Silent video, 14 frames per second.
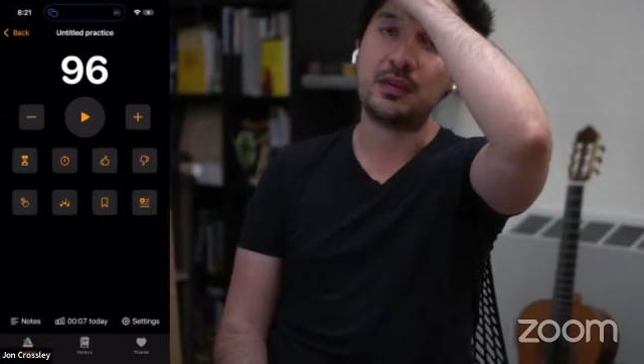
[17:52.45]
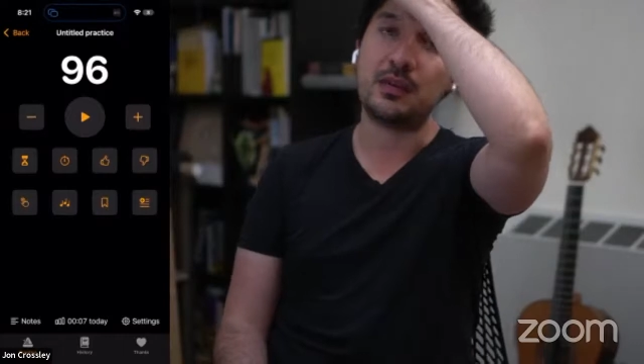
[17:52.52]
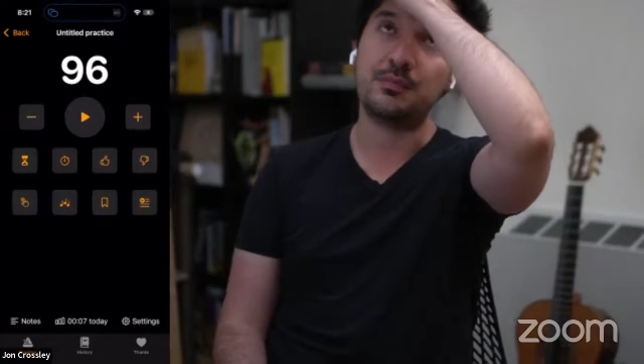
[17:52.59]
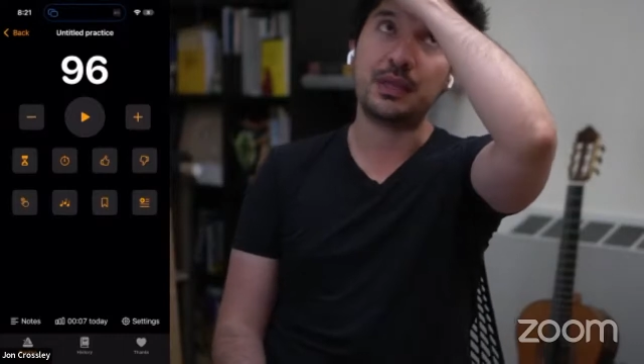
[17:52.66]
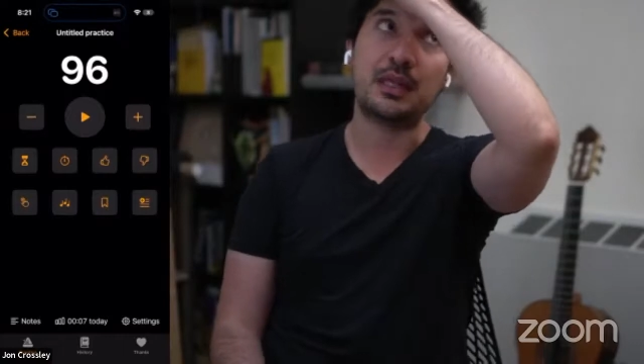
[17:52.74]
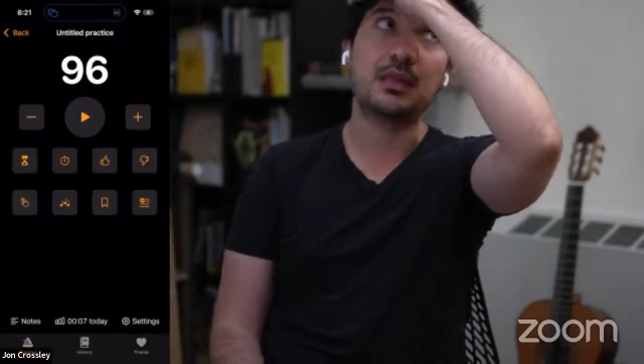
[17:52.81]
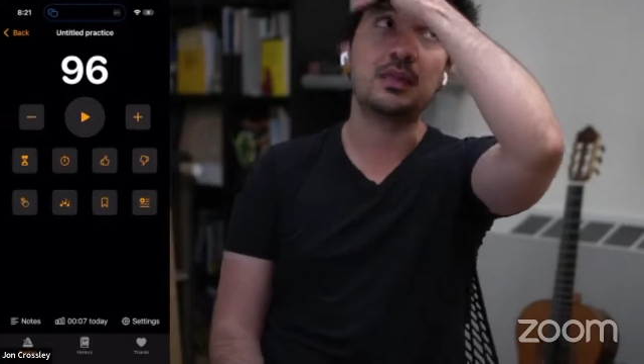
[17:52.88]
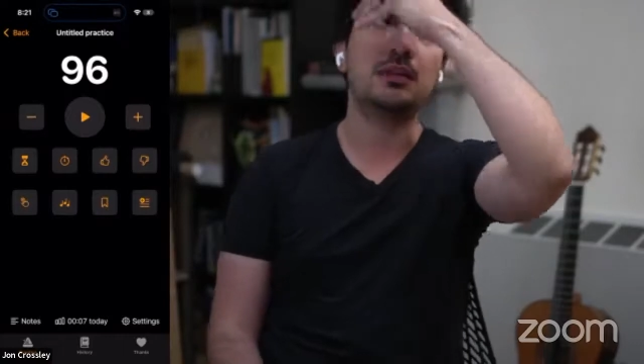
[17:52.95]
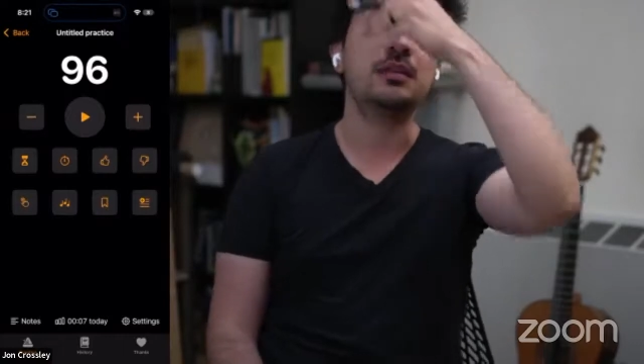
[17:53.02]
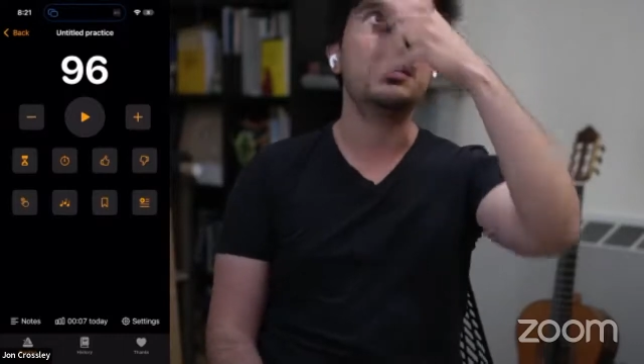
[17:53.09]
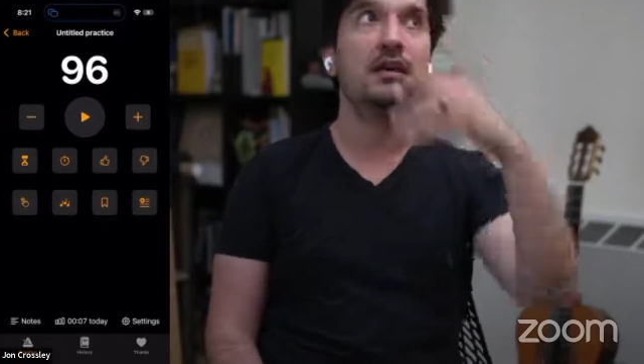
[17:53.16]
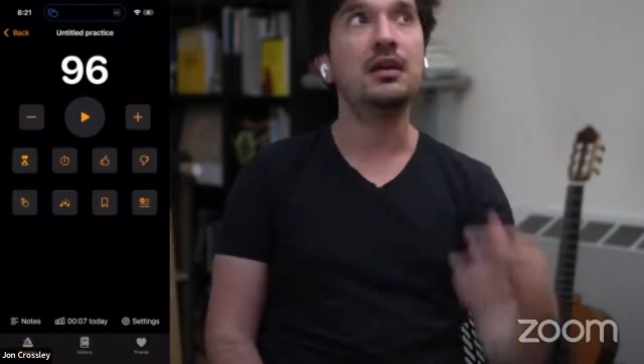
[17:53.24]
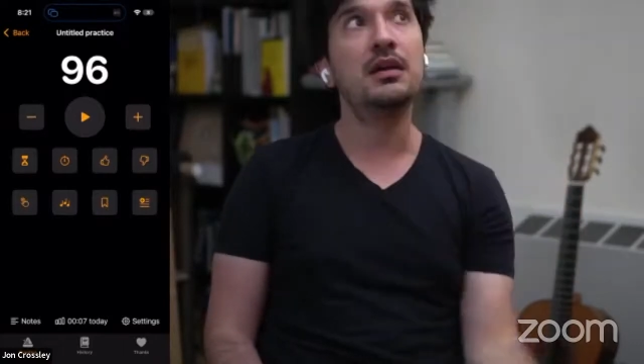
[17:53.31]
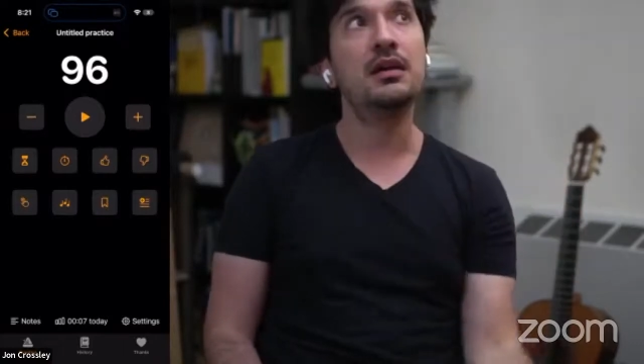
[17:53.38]
and
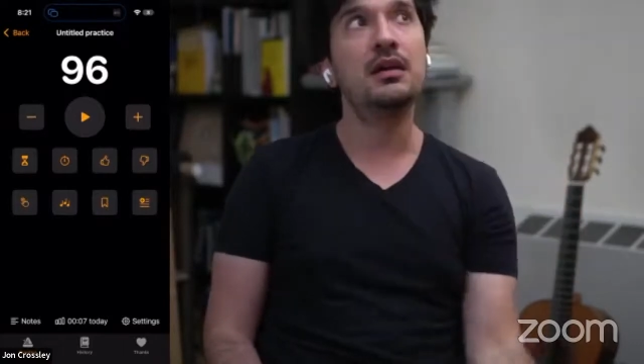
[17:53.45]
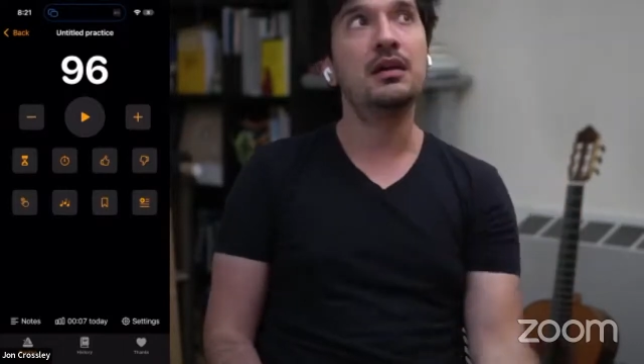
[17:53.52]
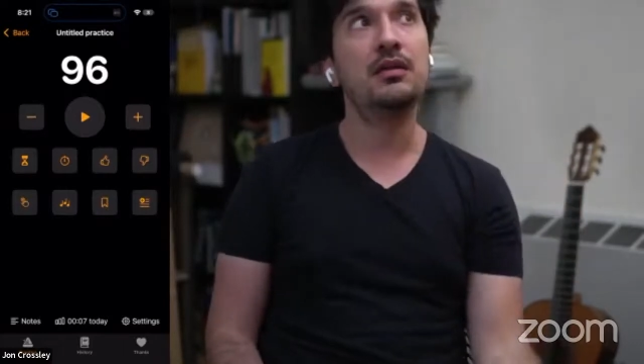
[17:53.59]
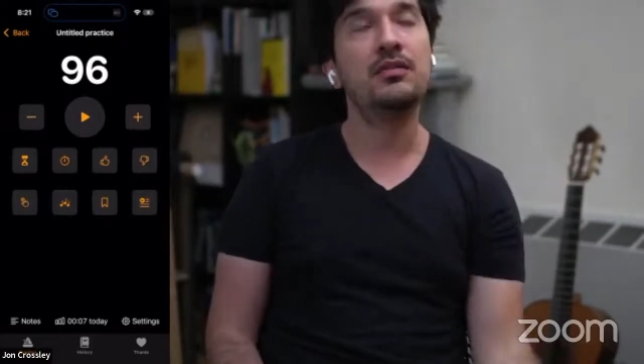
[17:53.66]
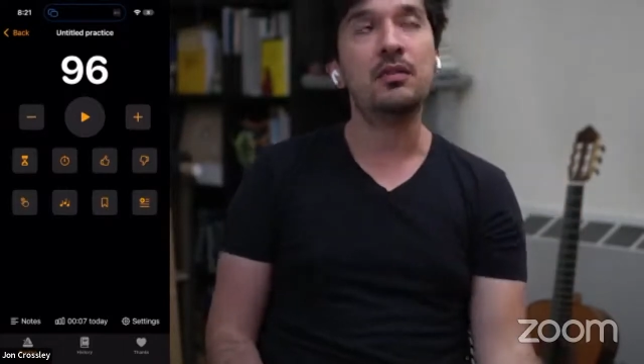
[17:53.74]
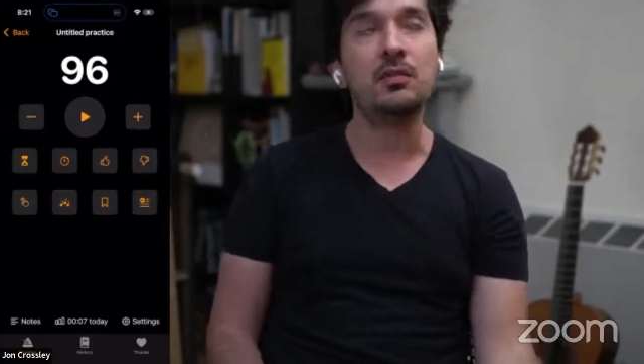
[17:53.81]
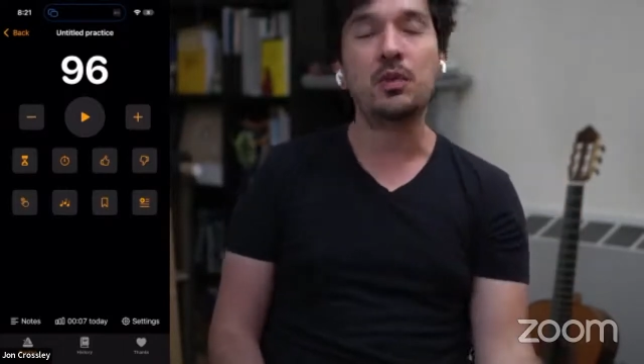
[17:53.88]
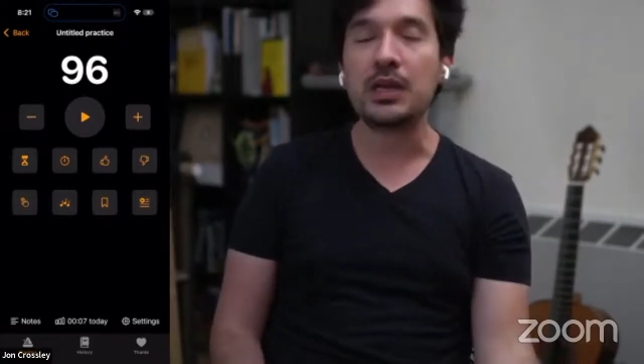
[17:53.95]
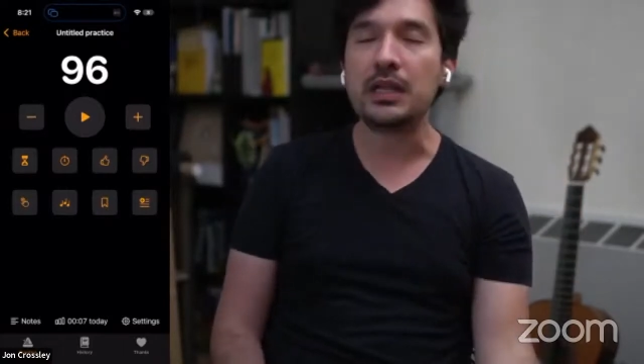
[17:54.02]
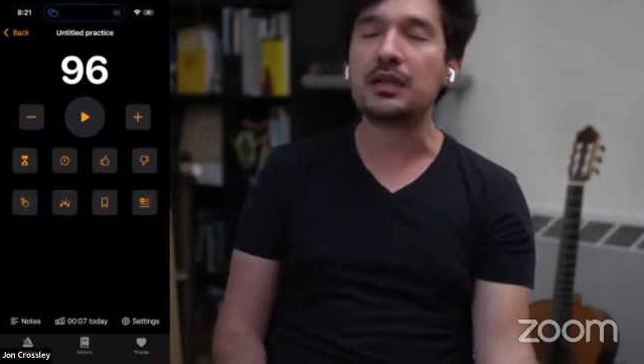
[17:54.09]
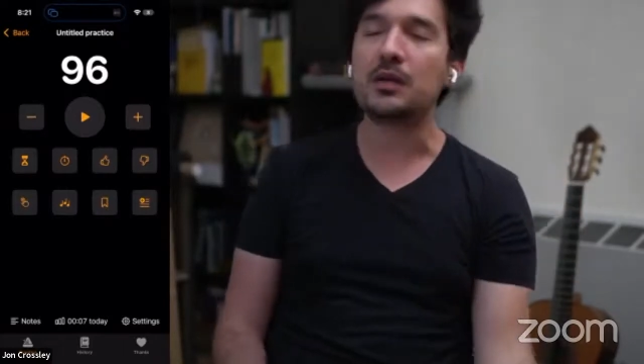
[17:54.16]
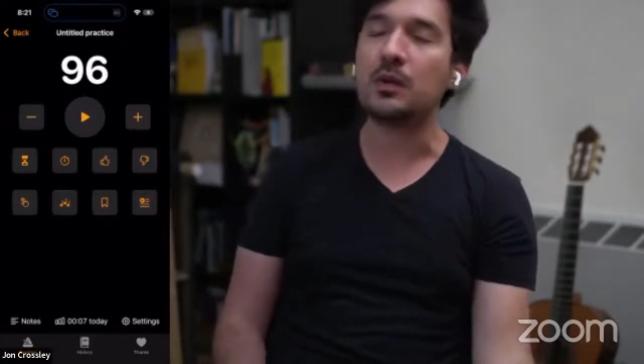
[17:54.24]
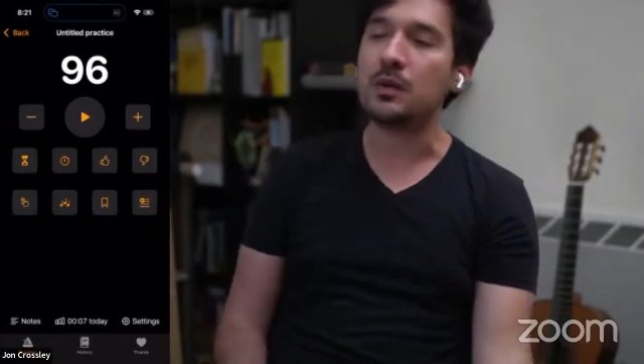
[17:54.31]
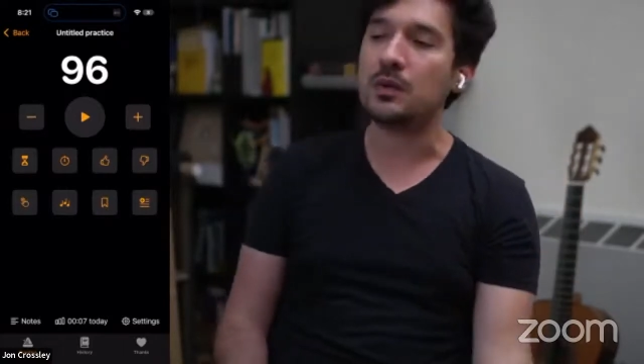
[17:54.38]
build some
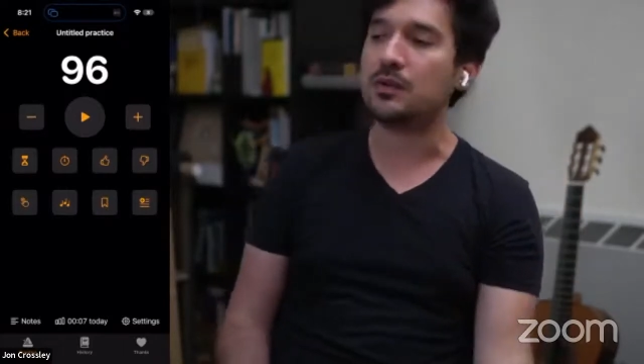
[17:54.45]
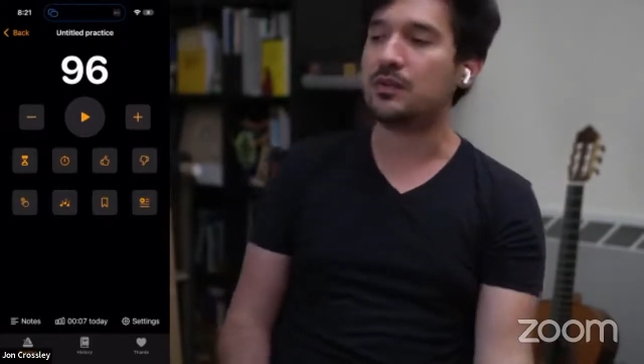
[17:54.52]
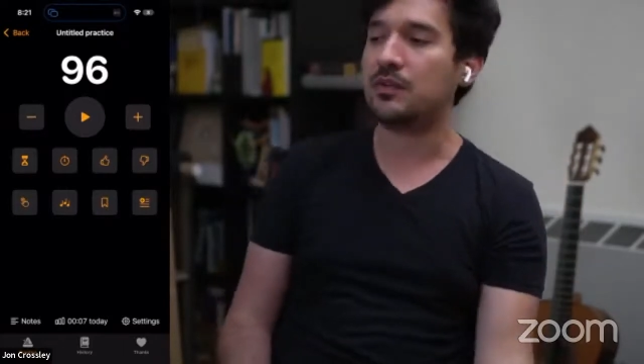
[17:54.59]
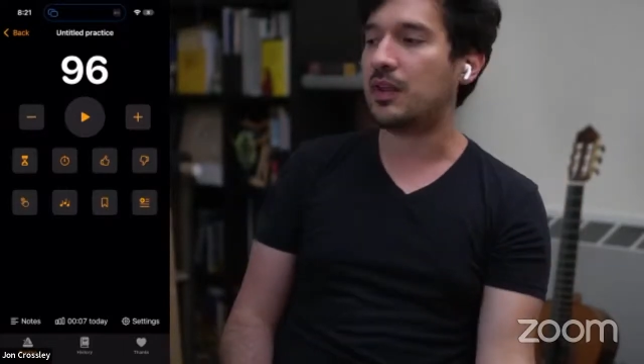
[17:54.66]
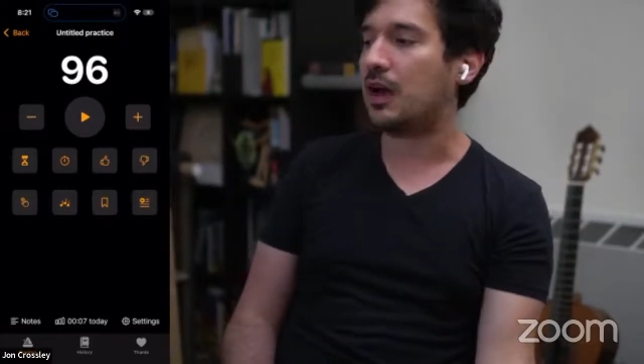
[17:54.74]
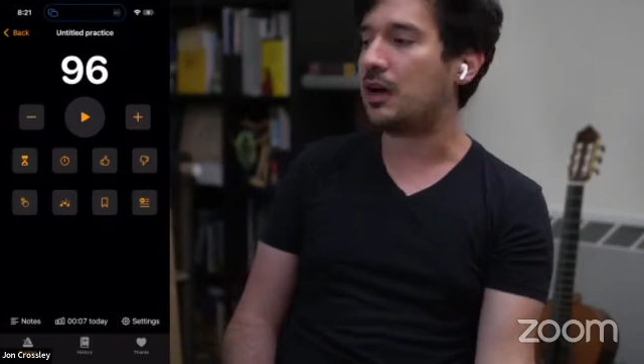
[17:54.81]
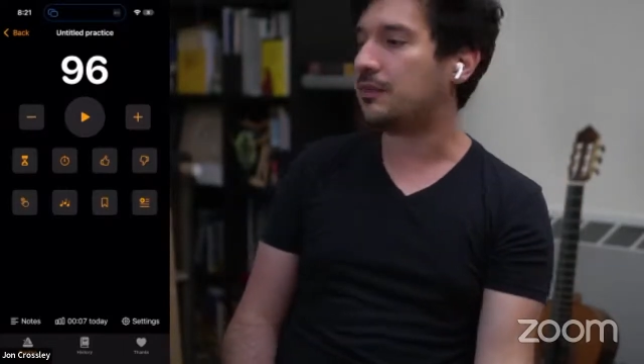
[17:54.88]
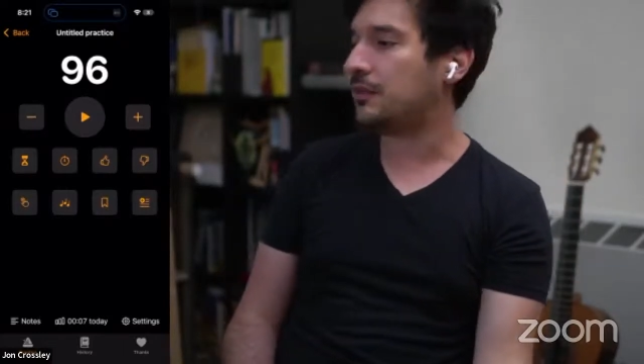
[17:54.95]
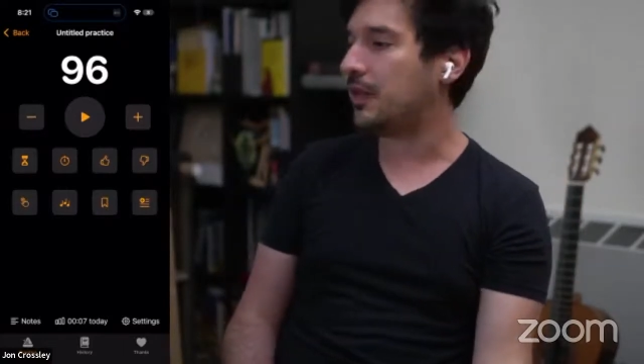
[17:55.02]
really cool stuff.